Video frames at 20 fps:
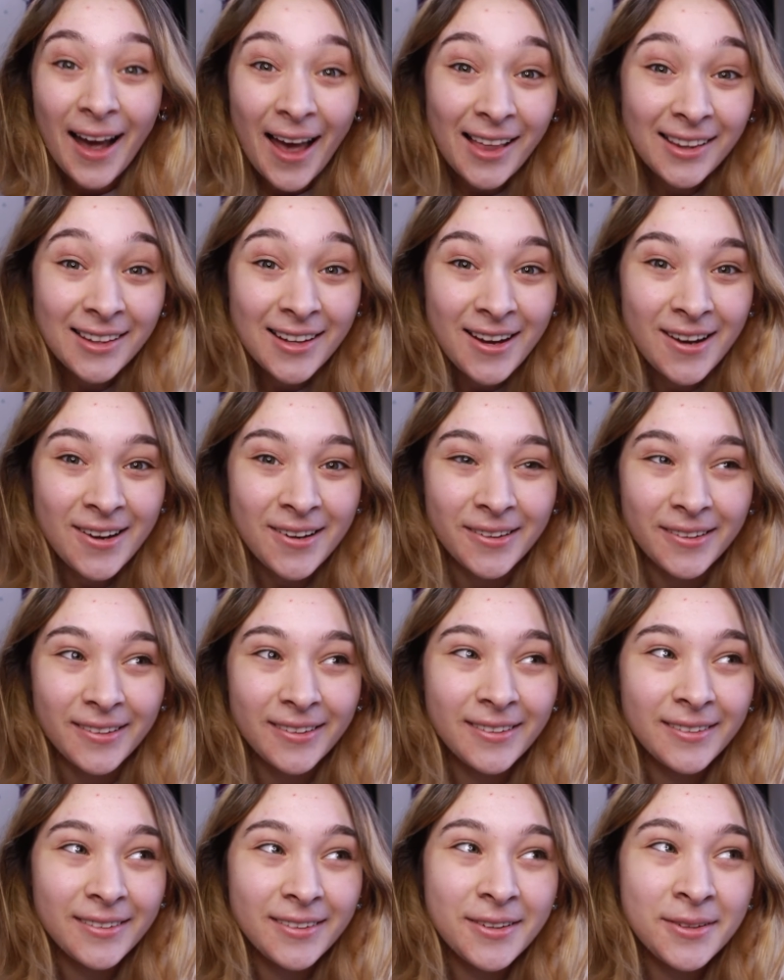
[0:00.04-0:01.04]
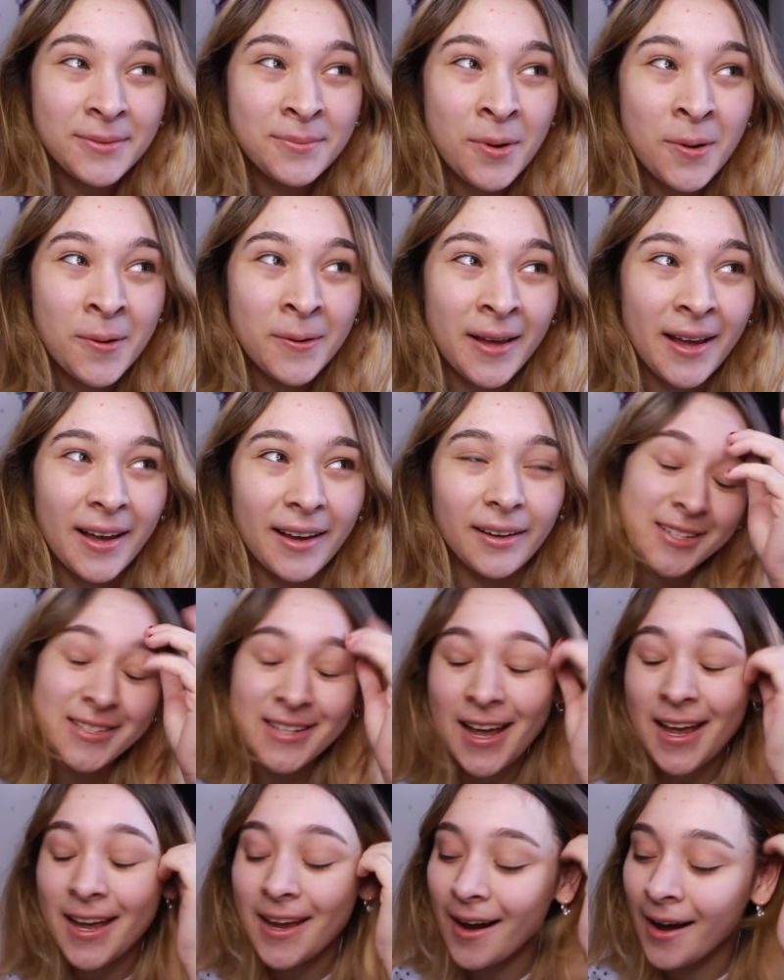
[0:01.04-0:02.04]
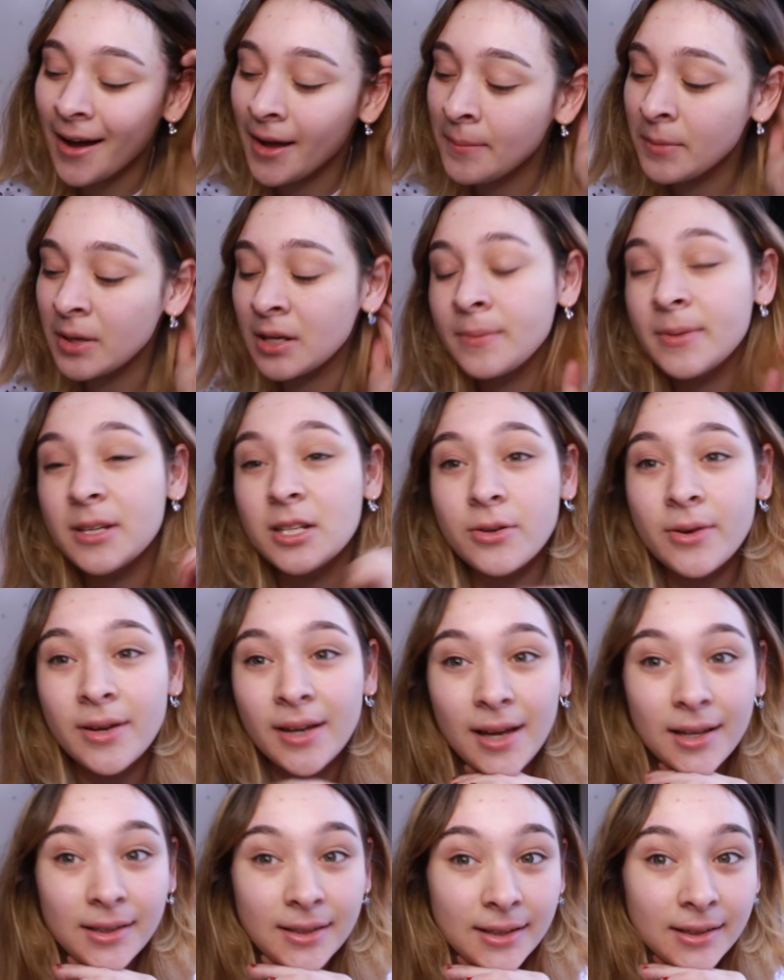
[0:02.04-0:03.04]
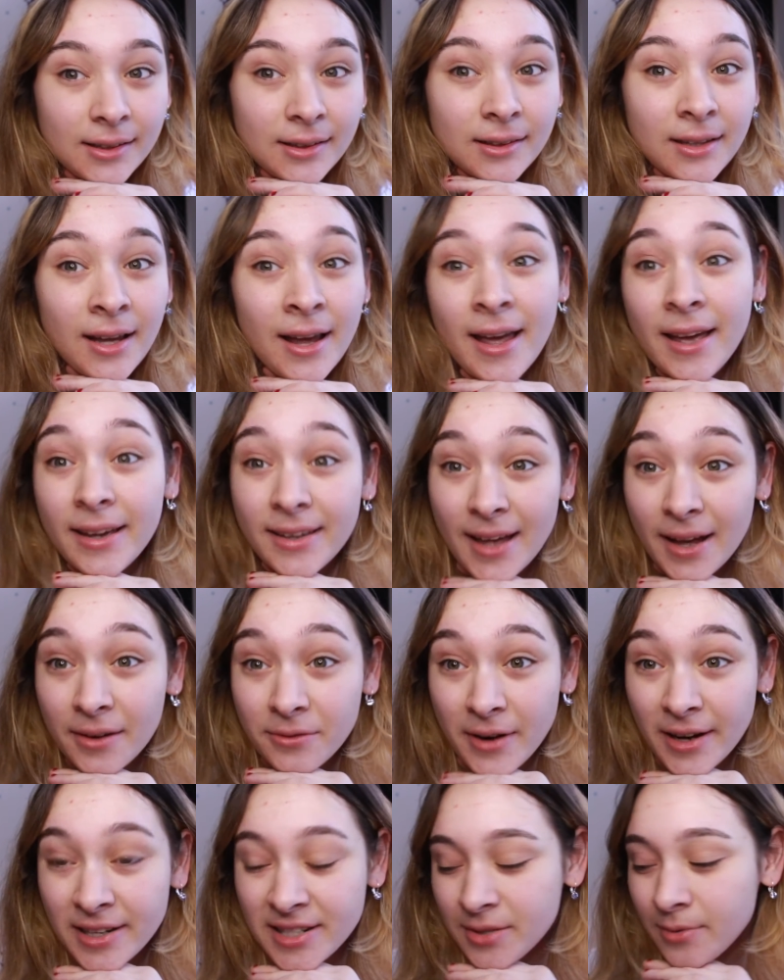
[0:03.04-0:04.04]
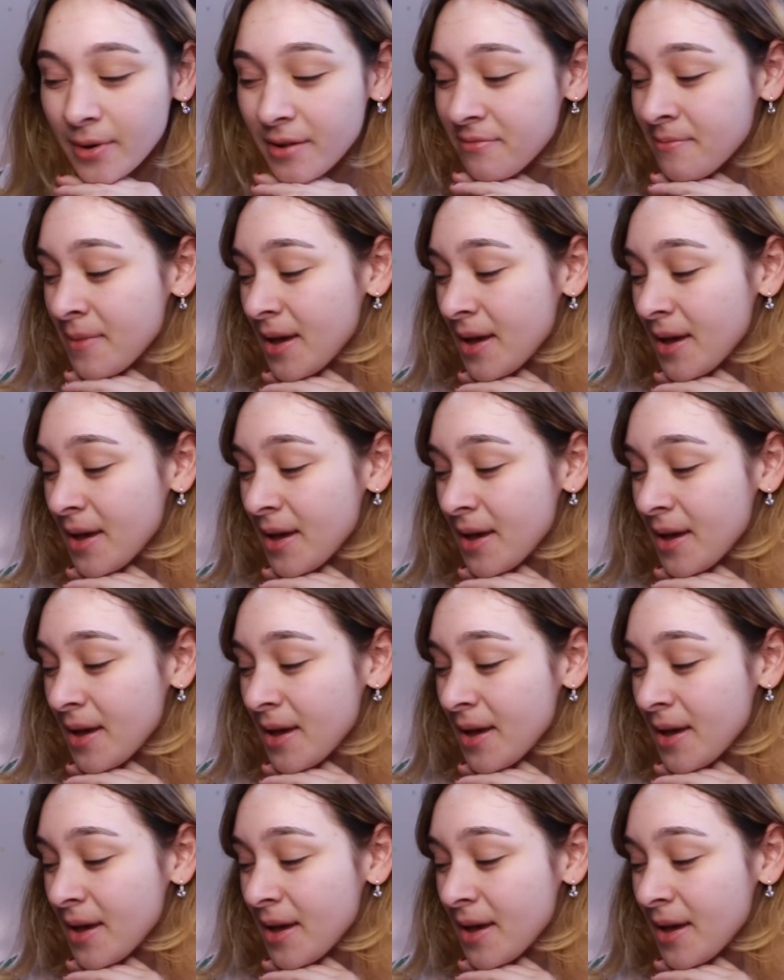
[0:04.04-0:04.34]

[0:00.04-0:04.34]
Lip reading: Hello, good morning. Today I'm going to be doing a little get ready with